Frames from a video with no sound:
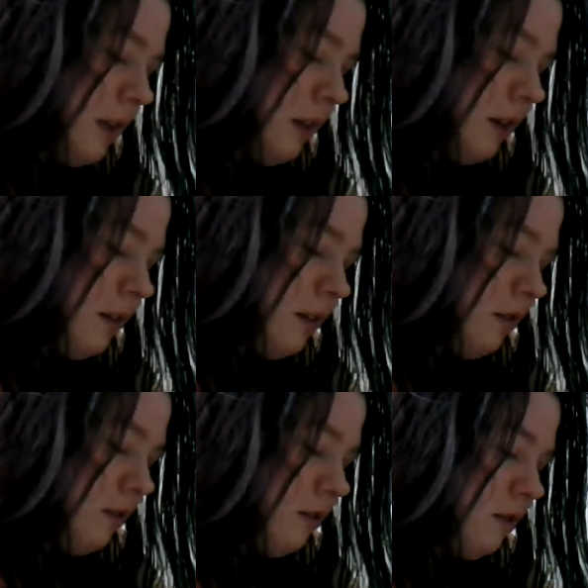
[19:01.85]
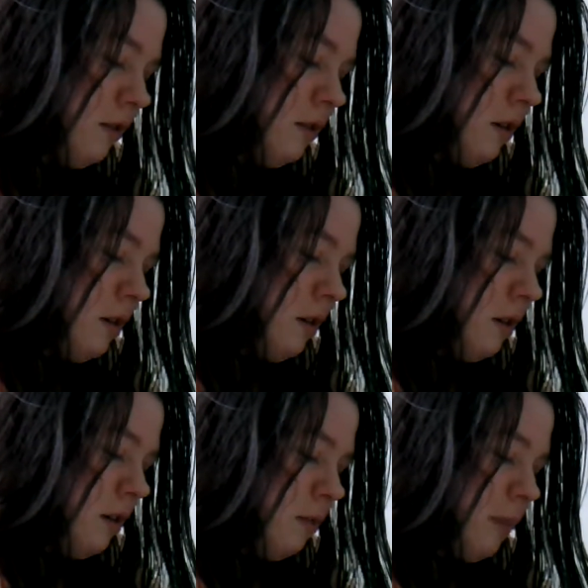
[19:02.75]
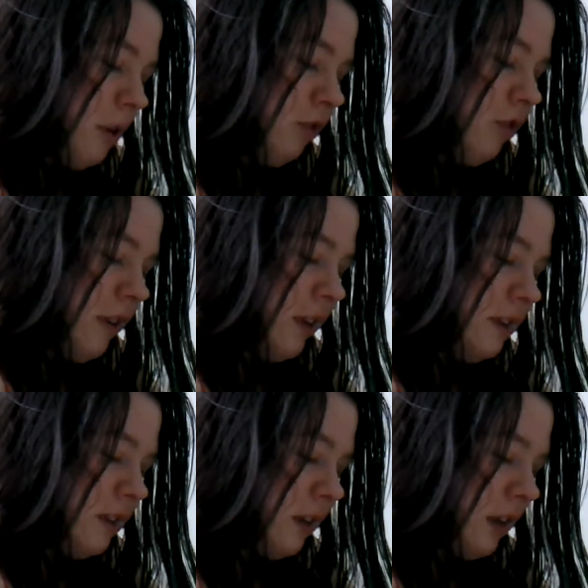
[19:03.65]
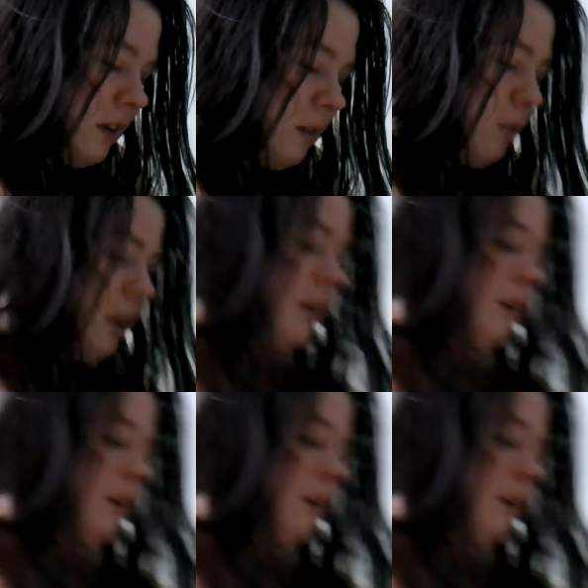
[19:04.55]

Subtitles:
Like, you're my girlfriend. That's kind of the point.